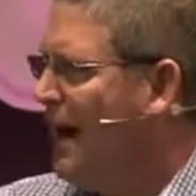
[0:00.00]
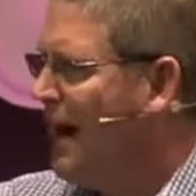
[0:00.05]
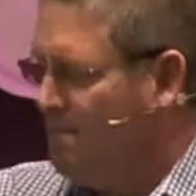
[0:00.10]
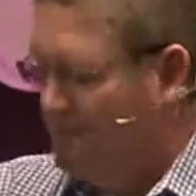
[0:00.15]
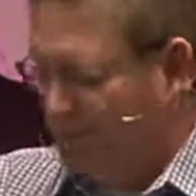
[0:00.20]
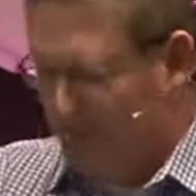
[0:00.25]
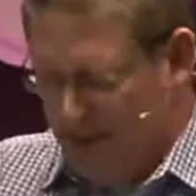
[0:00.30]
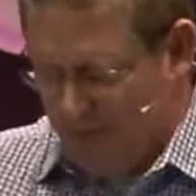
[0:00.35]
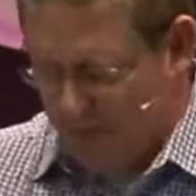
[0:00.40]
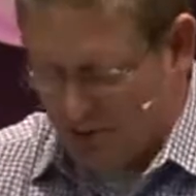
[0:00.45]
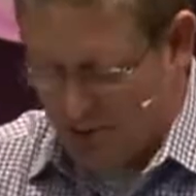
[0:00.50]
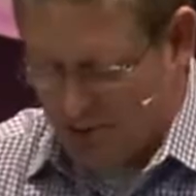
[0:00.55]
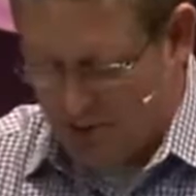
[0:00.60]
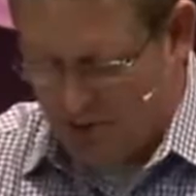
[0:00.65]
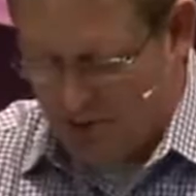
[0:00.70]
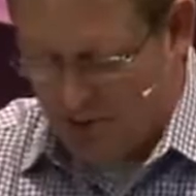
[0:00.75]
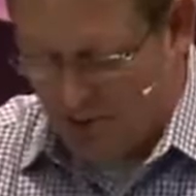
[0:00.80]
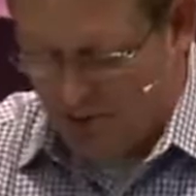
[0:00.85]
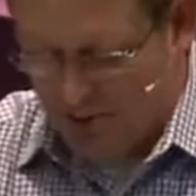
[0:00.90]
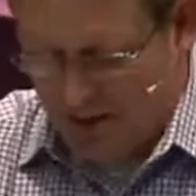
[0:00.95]
by
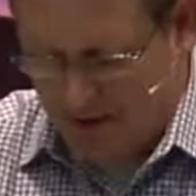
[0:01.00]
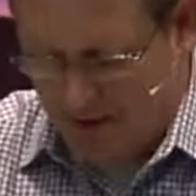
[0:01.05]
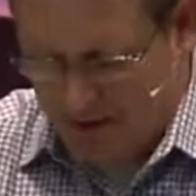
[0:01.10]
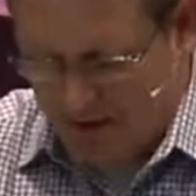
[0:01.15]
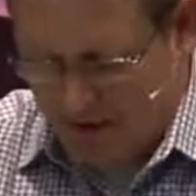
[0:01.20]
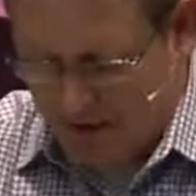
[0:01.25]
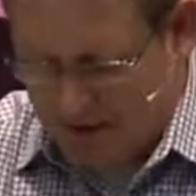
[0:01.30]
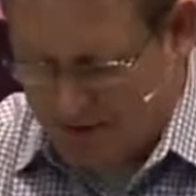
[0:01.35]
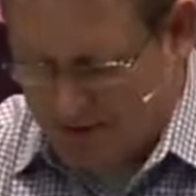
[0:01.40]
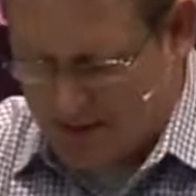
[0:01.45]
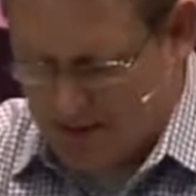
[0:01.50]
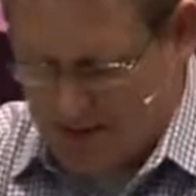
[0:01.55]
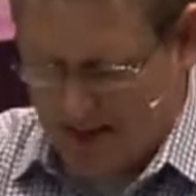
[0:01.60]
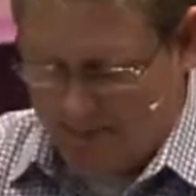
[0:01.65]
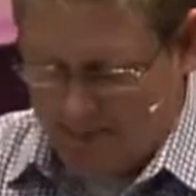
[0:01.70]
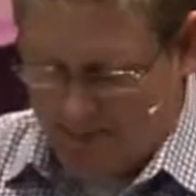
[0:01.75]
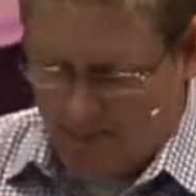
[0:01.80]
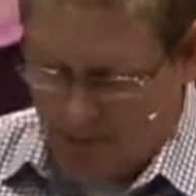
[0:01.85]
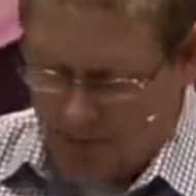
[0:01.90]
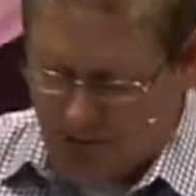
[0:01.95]
biblical
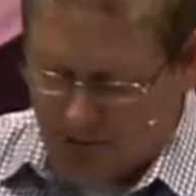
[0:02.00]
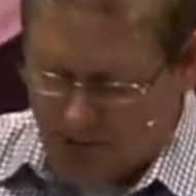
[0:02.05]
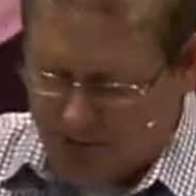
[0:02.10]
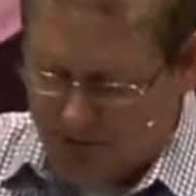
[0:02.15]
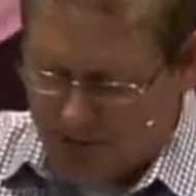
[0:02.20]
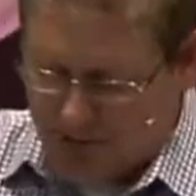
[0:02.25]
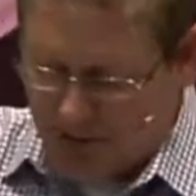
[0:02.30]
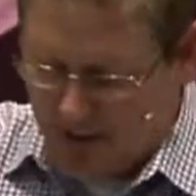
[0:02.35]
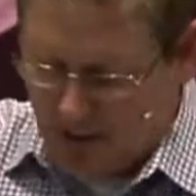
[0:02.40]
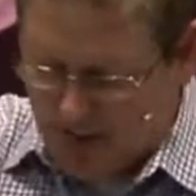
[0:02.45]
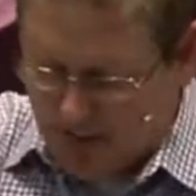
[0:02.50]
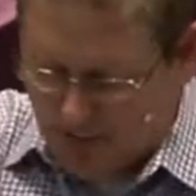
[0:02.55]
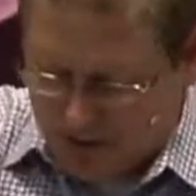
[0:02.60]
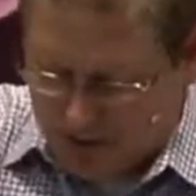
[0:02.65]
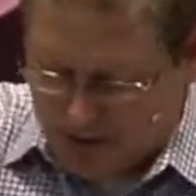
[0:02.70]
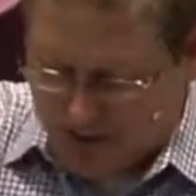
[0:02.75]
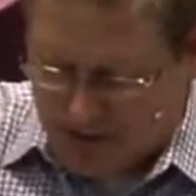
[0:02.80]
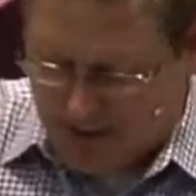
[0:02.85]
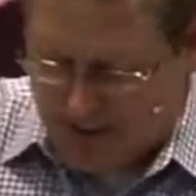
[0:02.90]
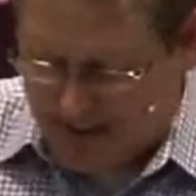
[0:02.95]
examples.
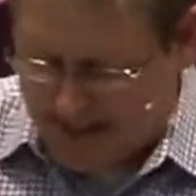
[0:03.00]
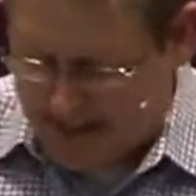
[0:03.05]
There's